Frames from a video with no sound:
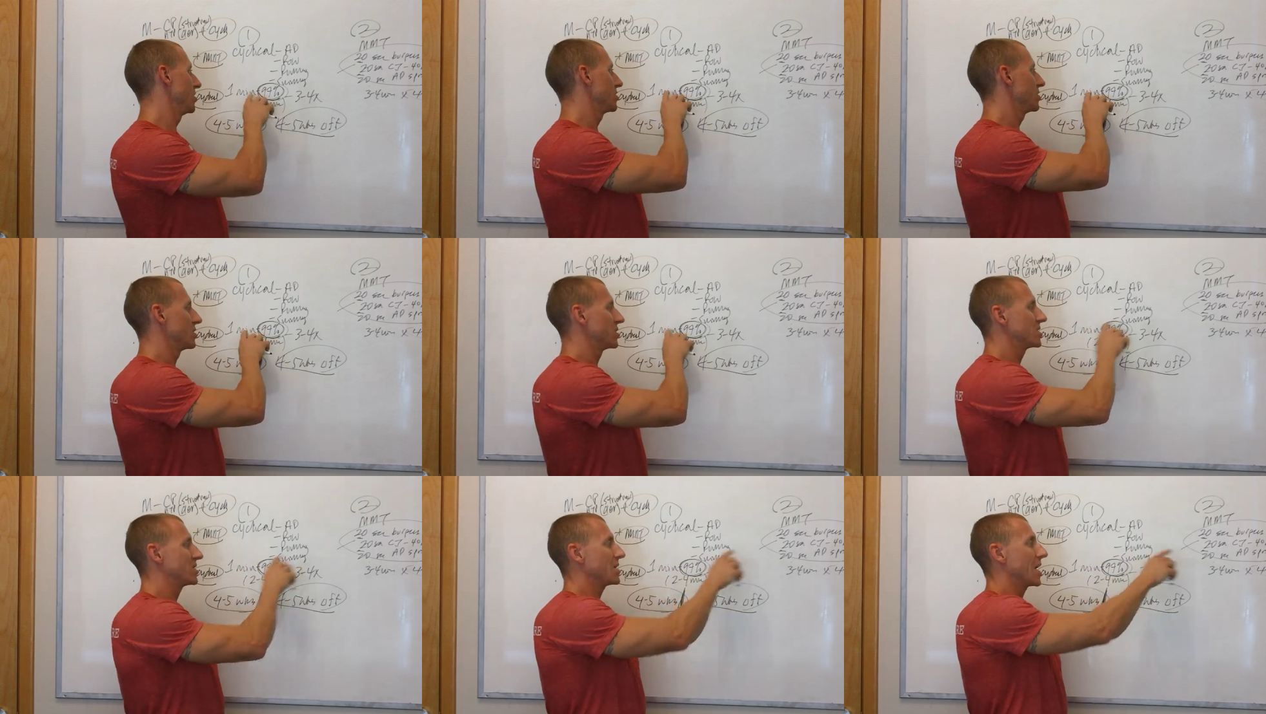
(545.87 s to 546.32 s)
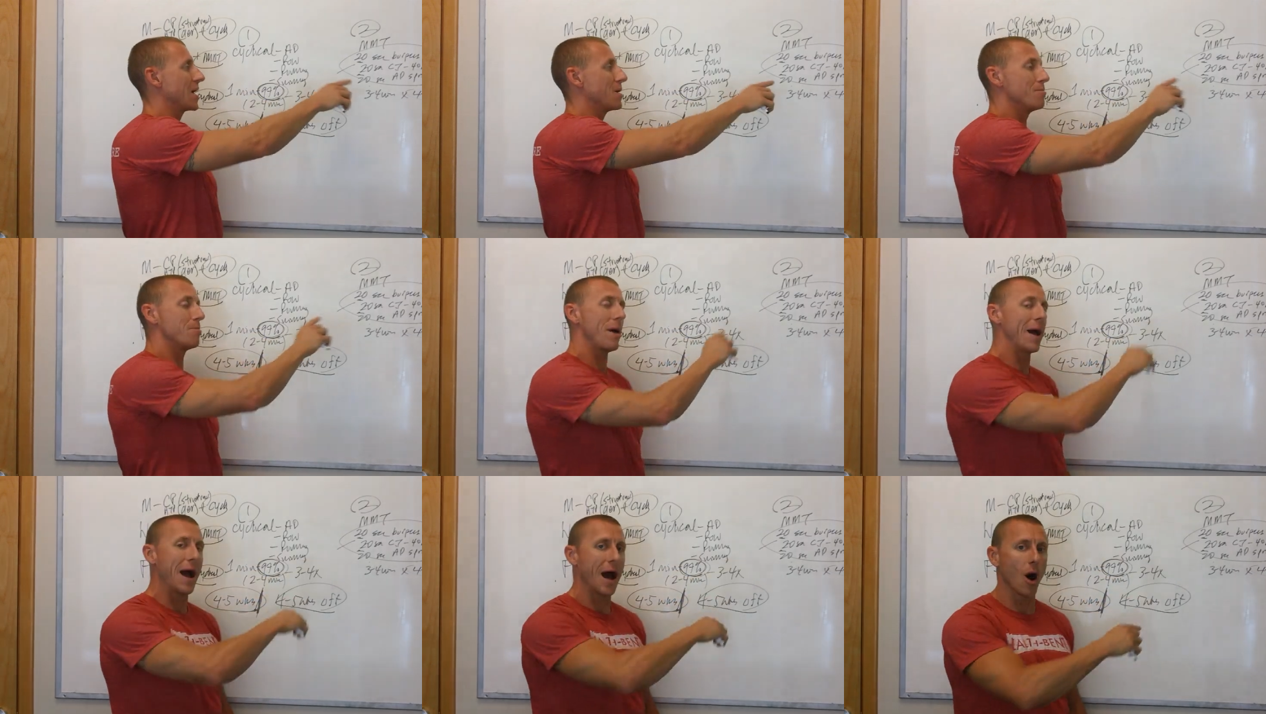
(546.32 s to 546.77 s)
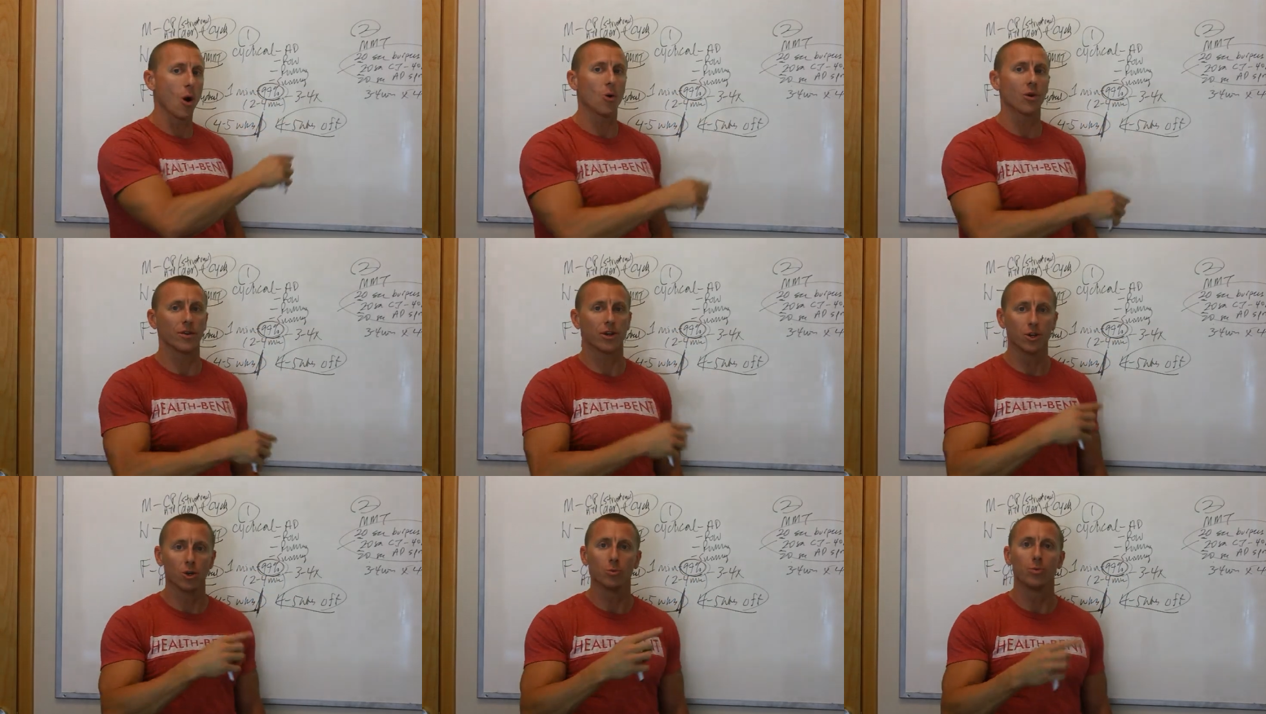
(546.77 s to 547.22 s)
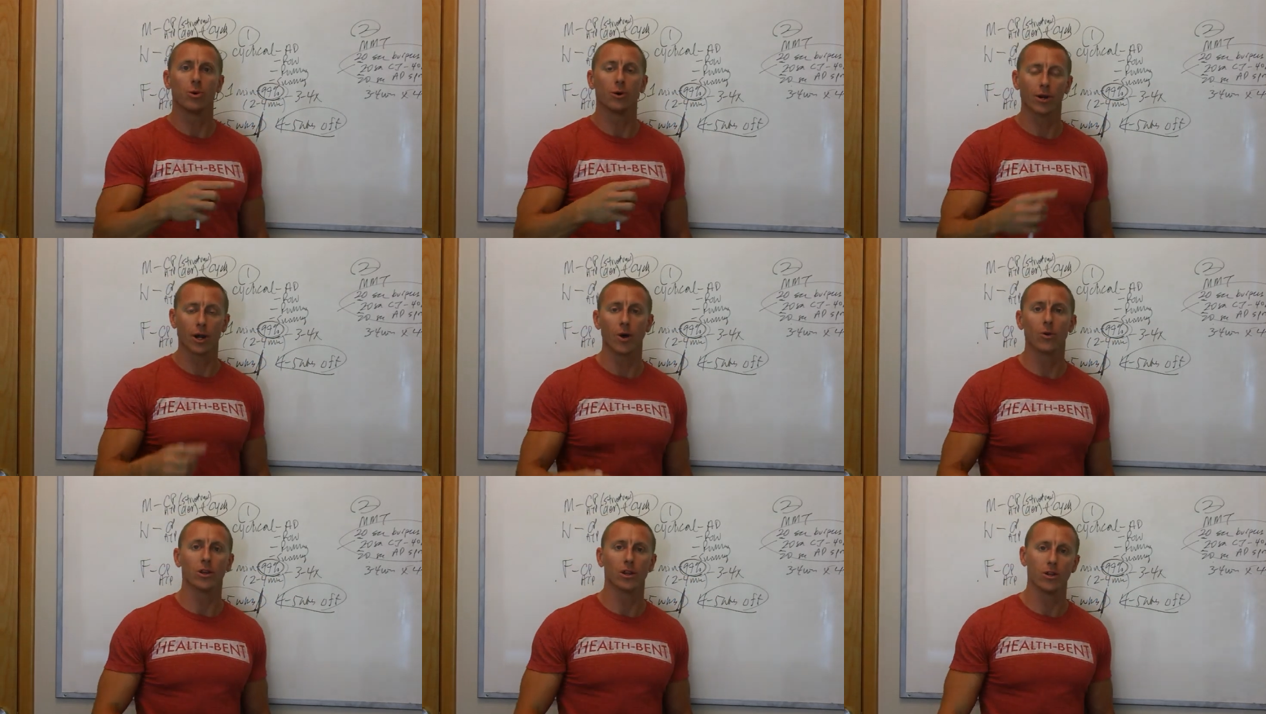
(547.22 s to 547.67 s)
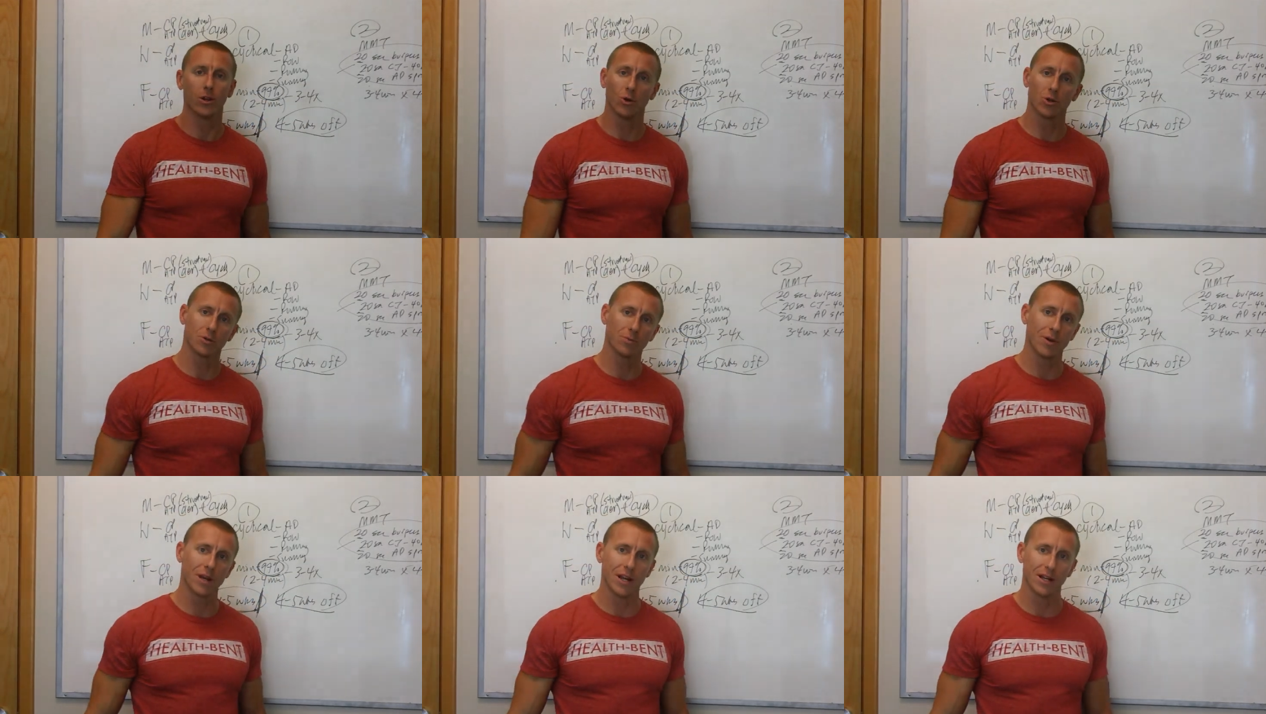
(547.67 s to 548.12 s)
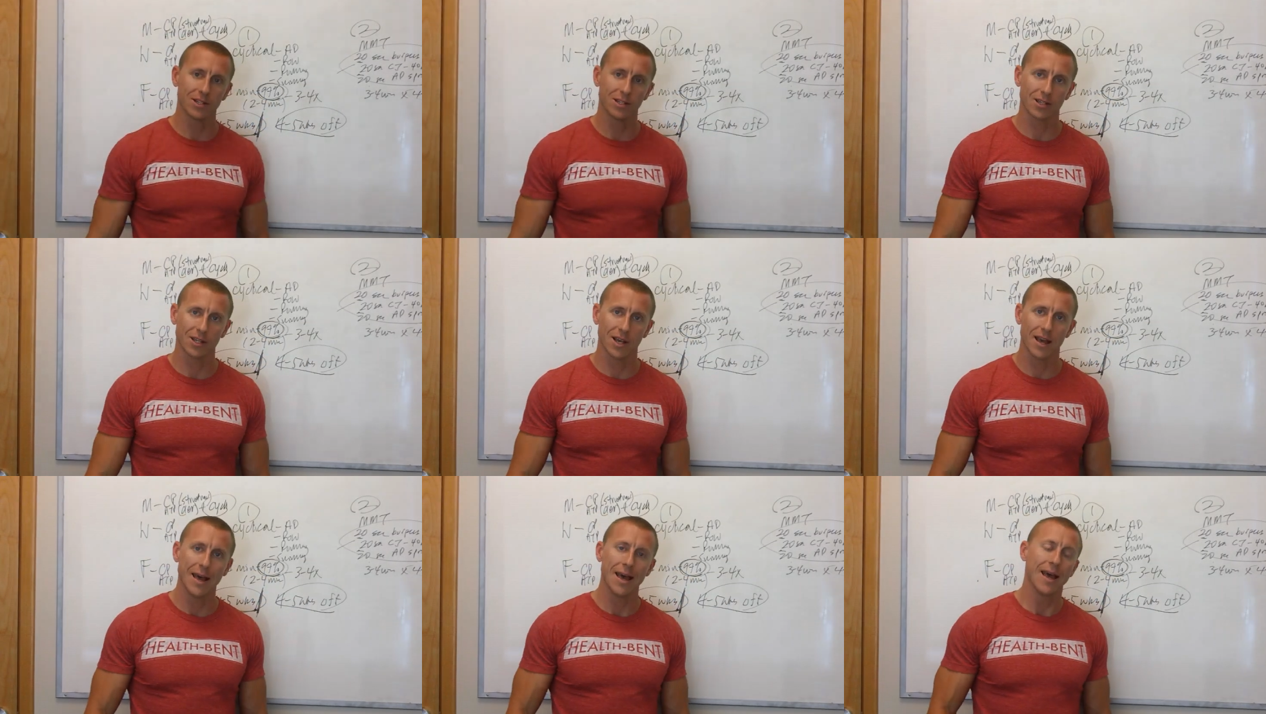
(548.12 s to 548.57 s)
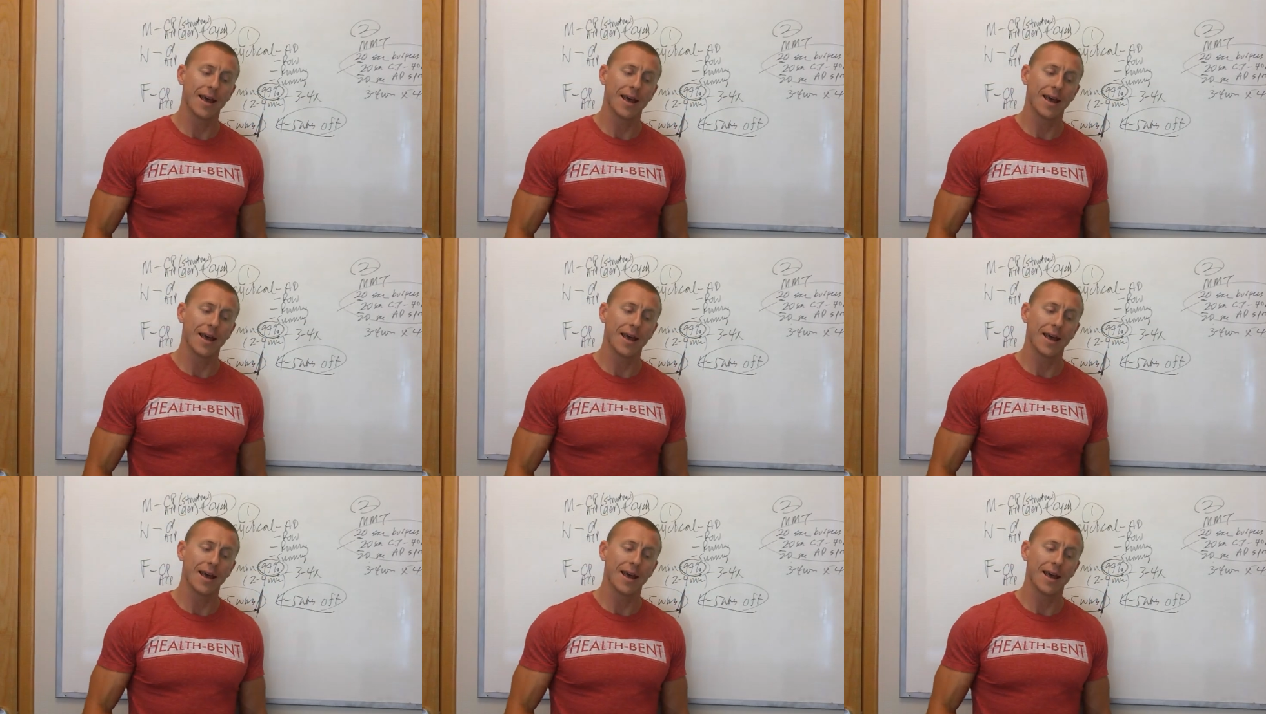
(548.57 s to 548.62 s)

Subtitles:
to the same power that you put out in those minutes.